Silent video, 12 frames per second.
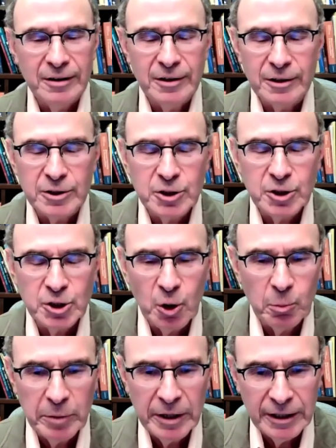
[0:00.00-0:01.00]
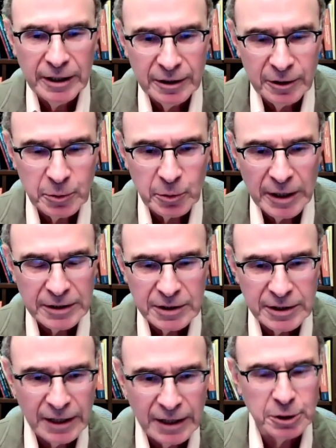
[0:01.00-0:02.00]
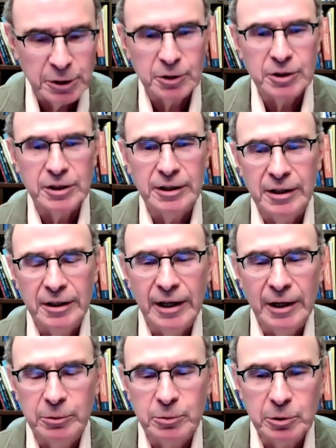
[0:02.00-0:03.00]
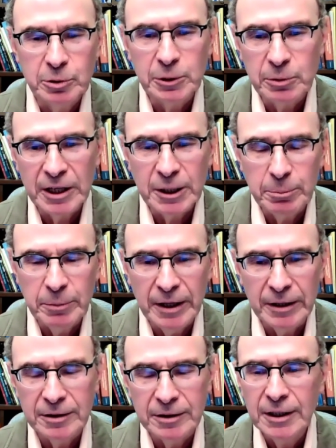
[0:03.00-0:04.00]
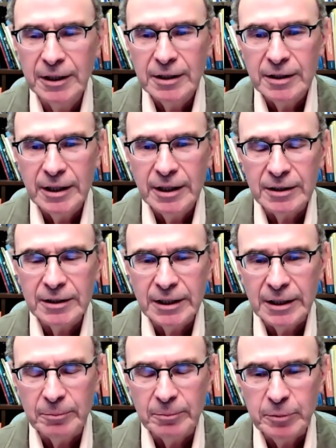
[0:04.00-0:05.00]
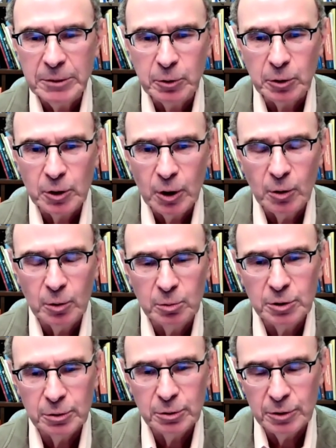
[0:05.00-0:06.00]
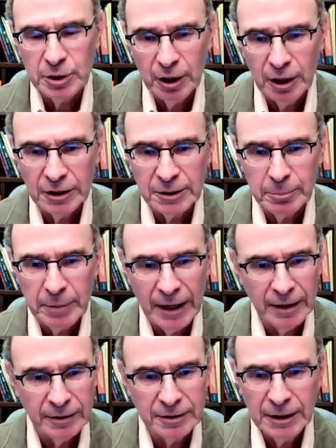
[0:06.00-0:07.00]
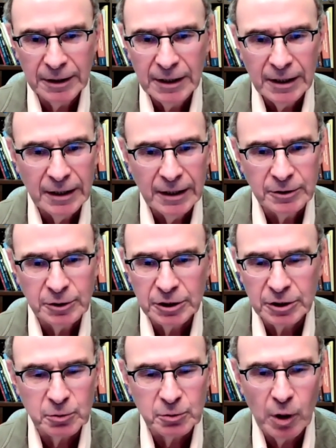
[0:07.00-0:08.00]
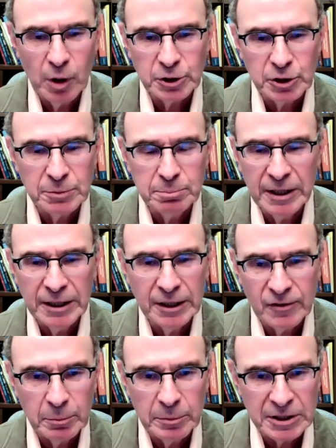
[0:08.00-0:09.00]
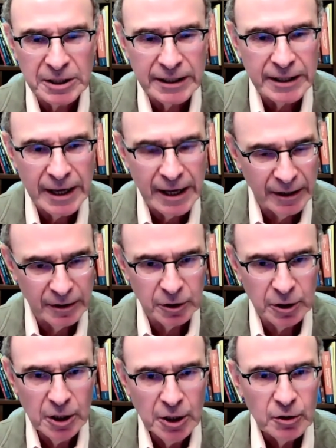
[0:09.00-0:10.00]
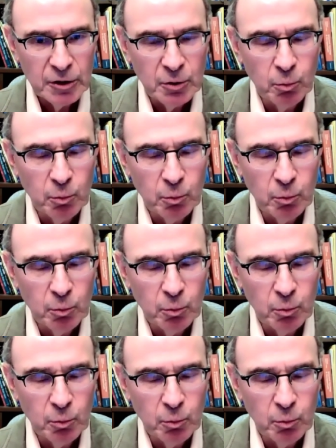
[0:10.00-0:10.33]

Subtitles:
are so many great sessions, and I would really recommend that people go to the on-demand and just watch as many of them as they can. The